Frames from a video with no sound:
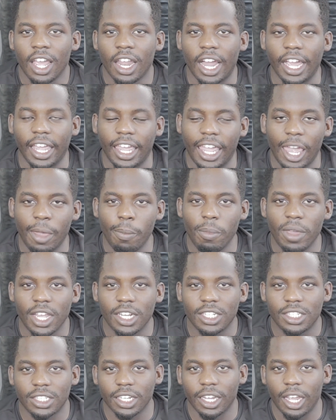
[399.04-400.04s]
like
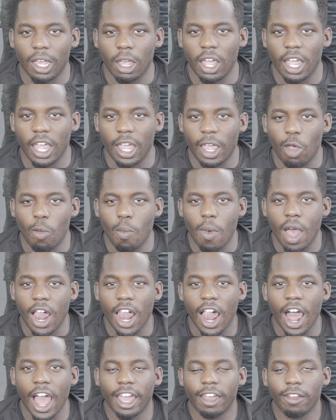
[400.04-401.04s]
image in
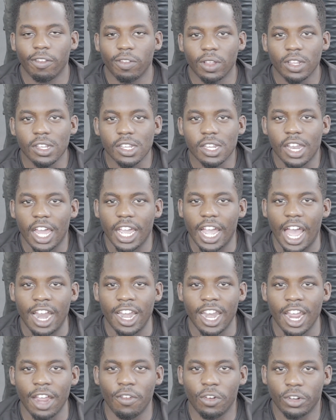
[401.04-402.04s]
my life. Like, I
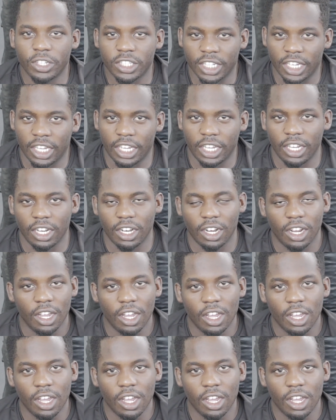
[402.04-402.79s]
never seen,